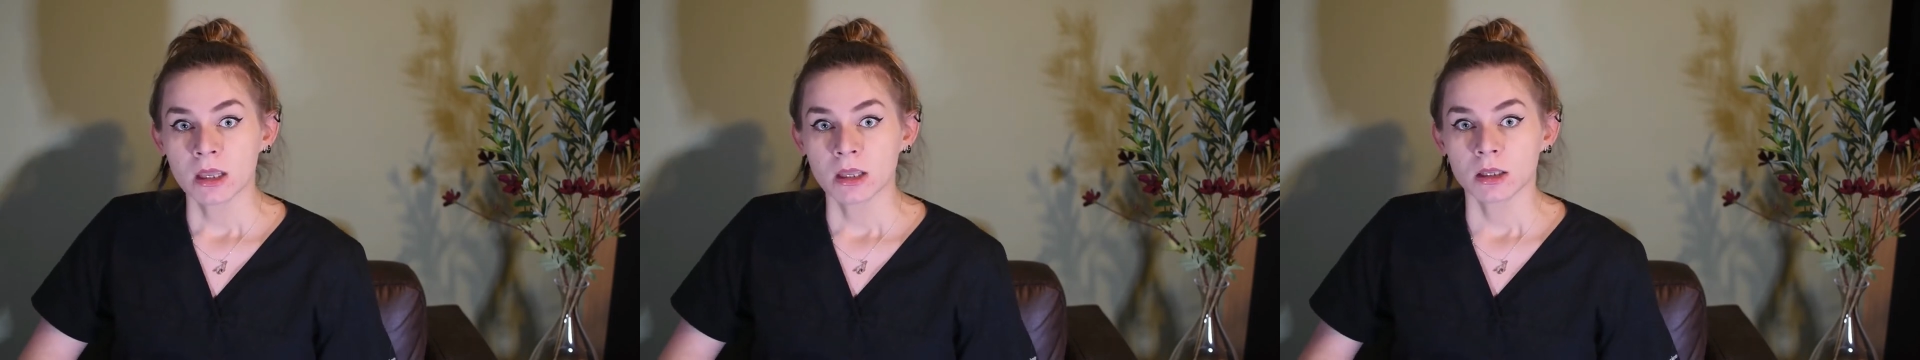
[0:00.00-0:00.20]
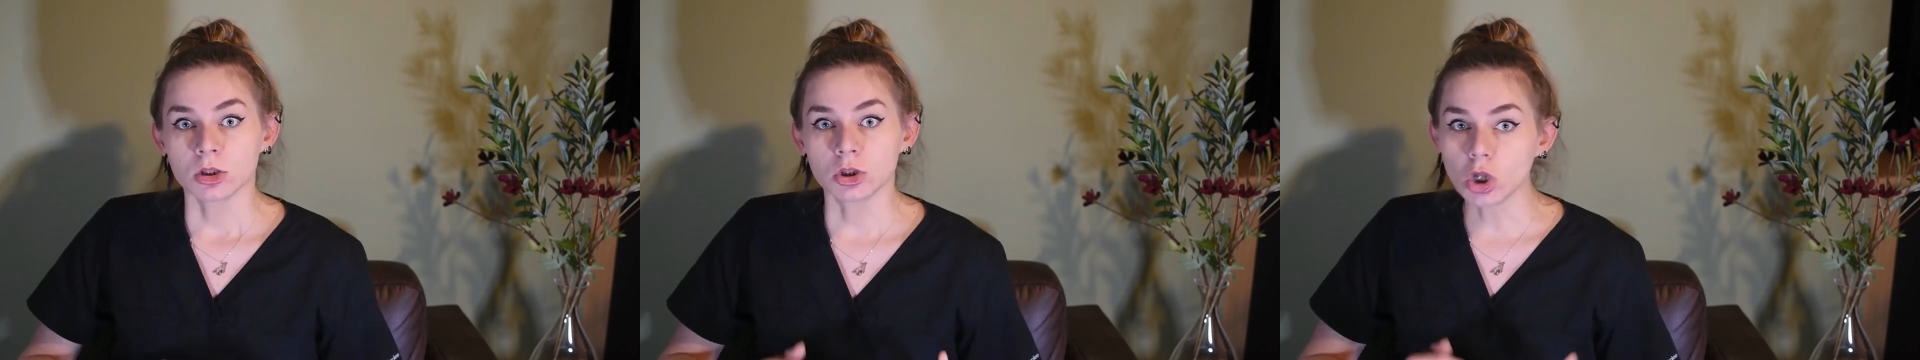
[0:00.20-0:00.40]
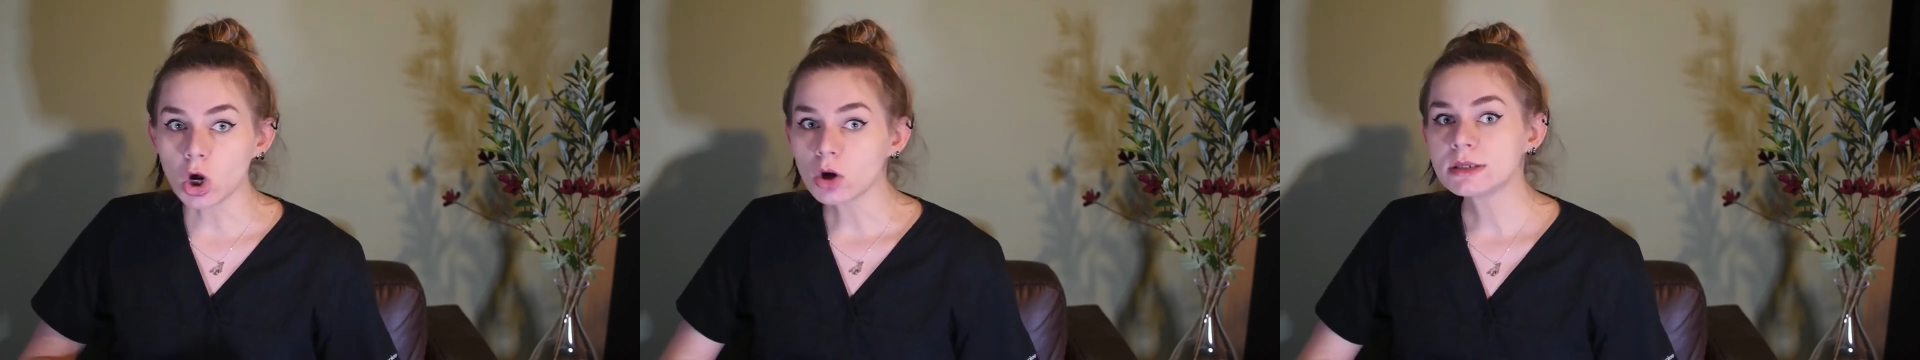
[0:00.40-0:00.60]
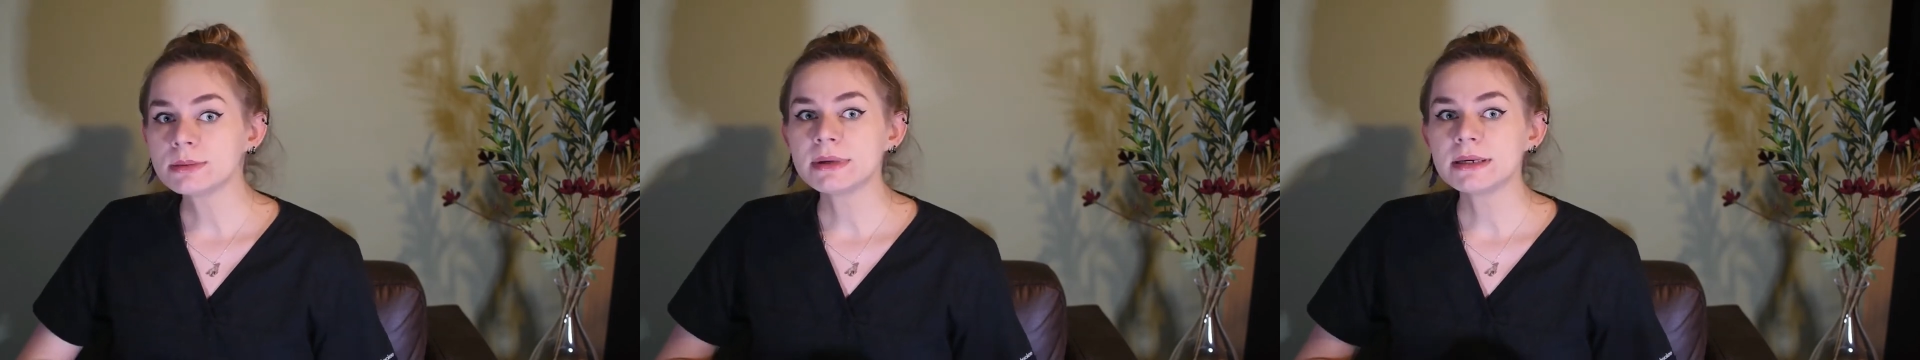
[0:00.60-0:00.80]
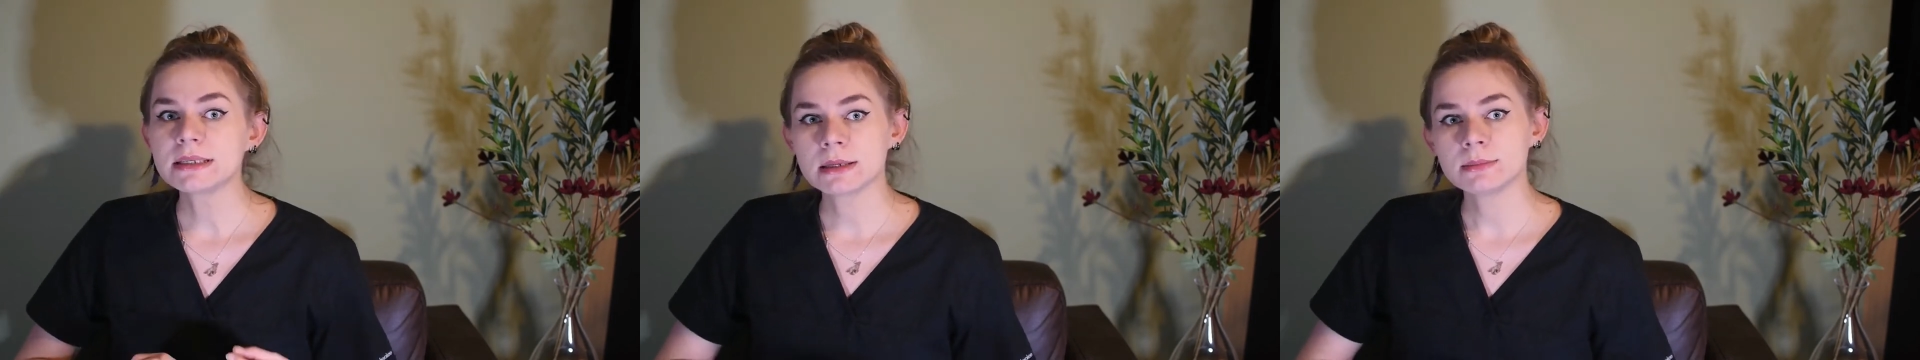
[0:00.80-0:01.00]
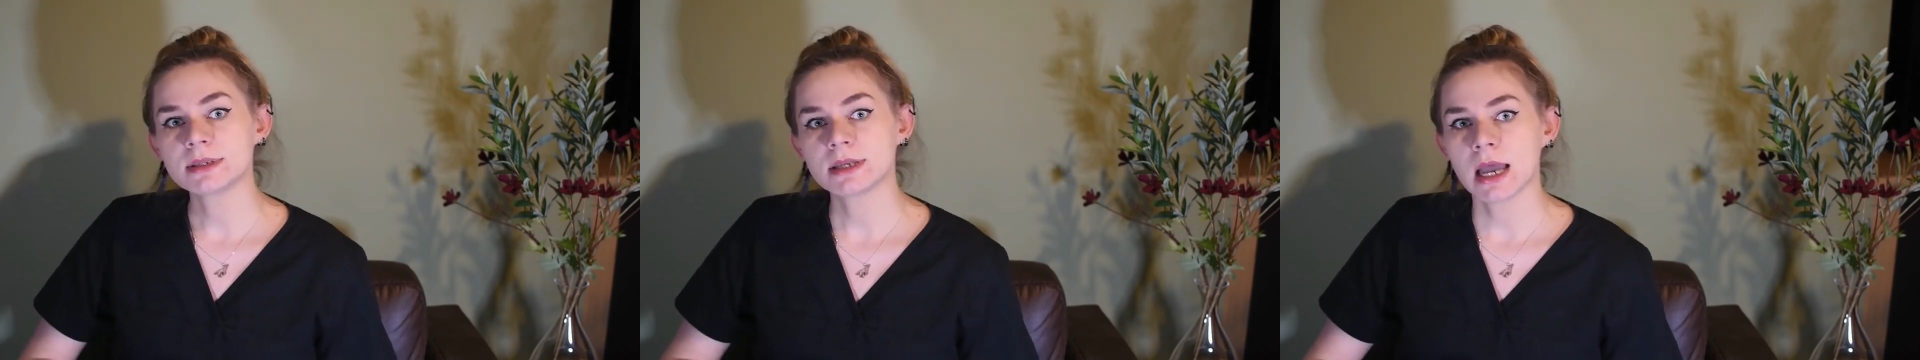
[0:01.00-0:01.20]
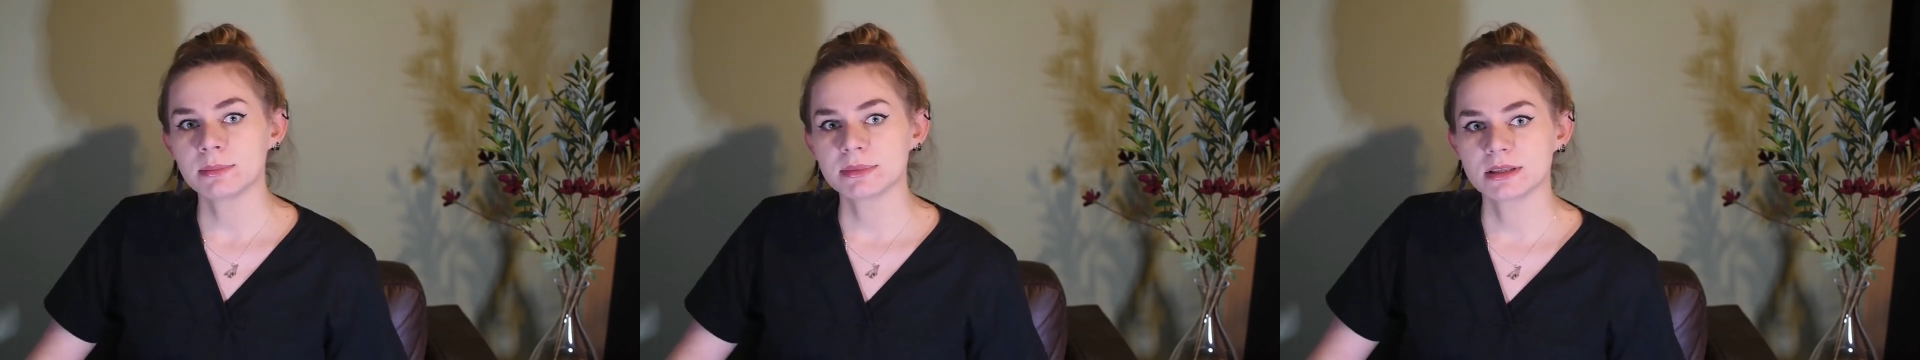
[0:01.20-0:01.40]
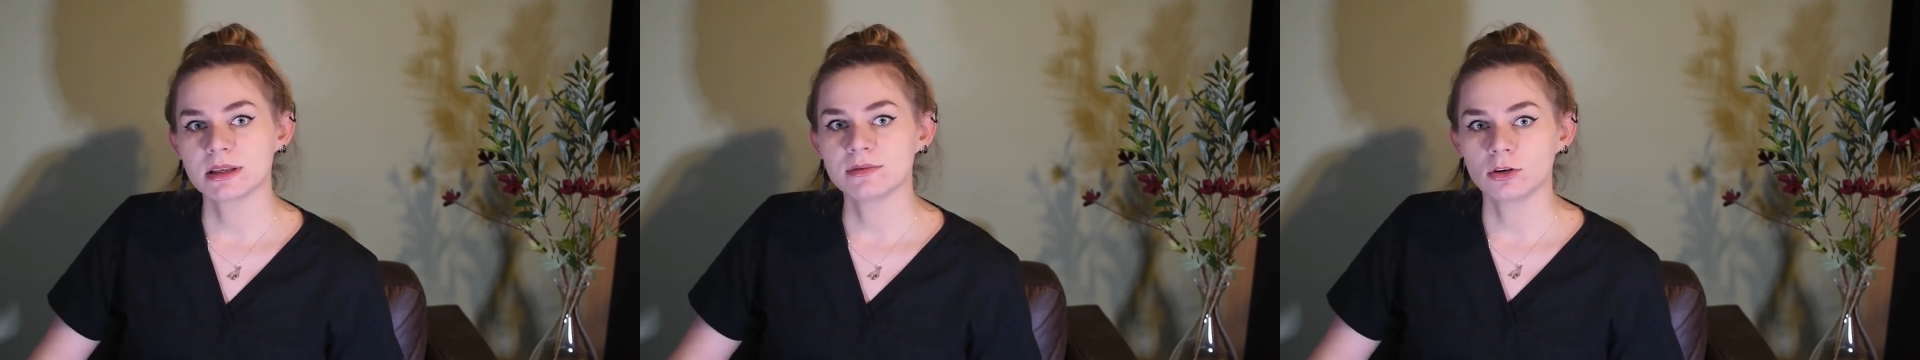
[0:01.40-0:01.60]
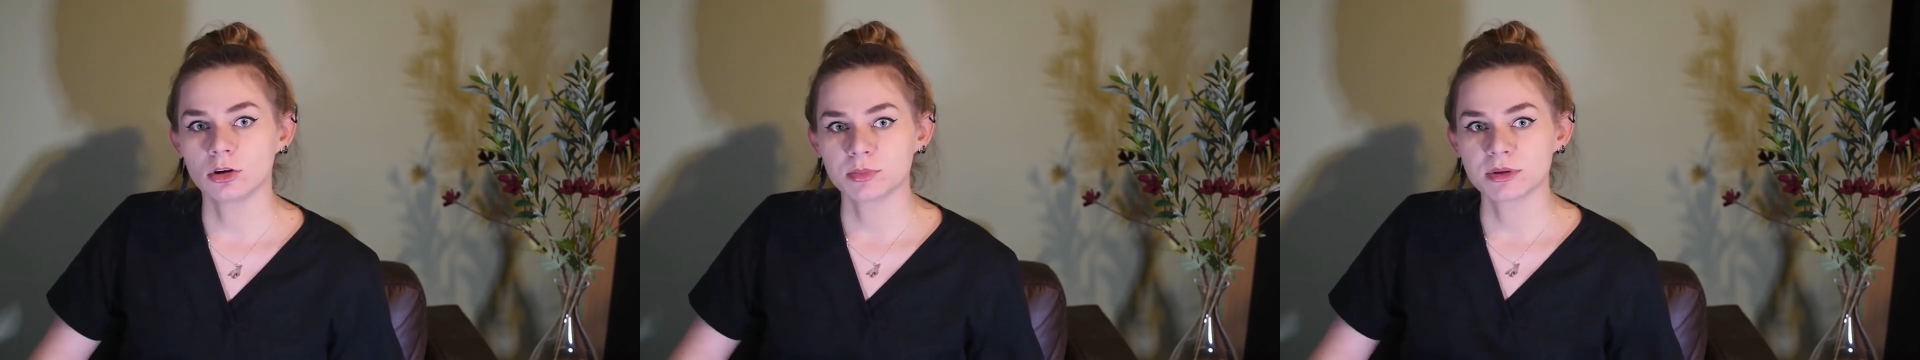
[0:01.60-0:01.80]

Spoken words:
Dogs may sometimes develop